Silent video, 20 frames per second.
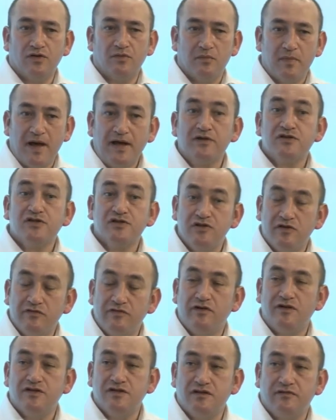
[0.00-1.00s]
mail
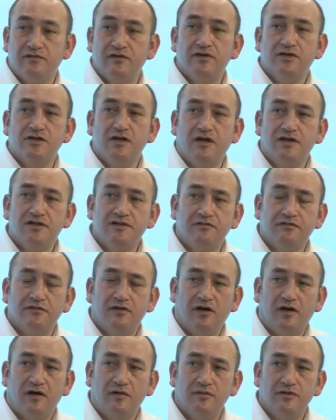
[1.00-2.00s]
server into the virtualised
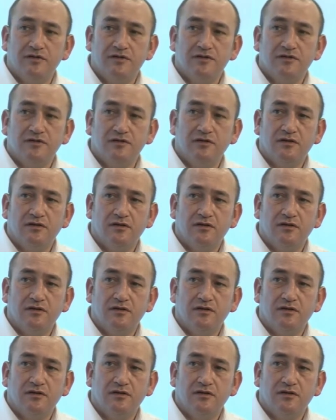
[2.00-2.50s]
environment.